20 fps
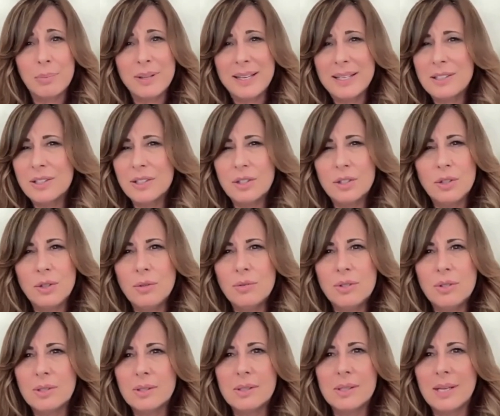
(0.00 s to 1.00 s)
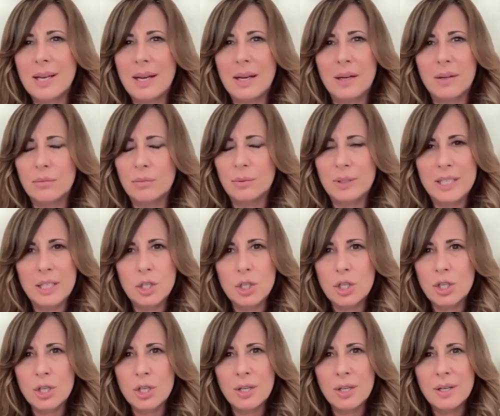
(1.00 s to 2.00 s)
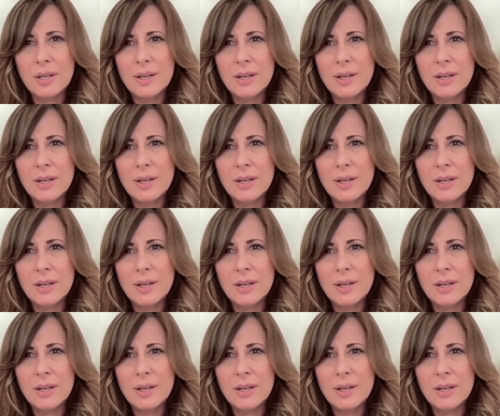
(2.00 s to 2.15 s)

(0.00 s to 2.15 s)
places you just can't reach.